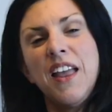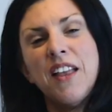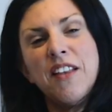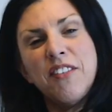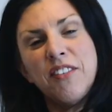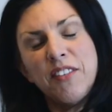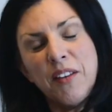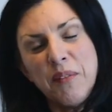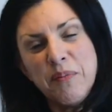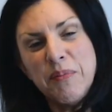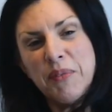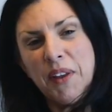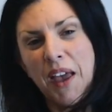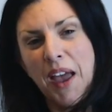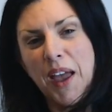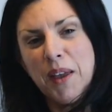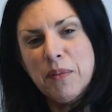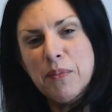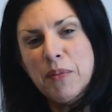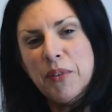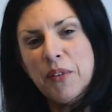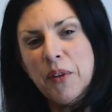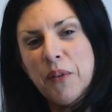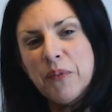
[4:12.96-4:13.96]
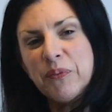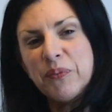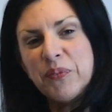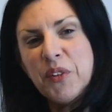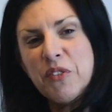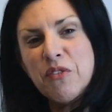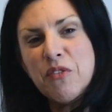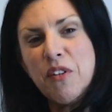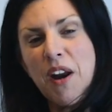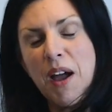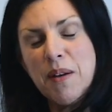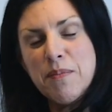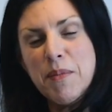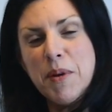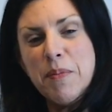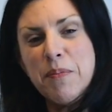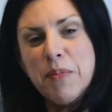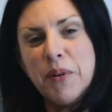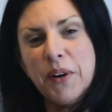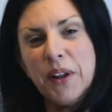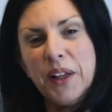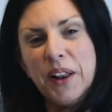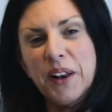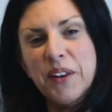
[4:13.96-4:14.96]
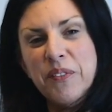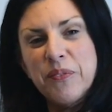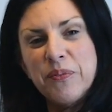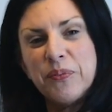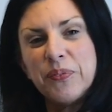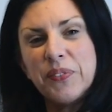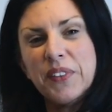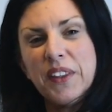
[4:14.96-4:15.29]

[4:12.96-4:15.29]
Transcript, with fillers: Sometimes Ramipril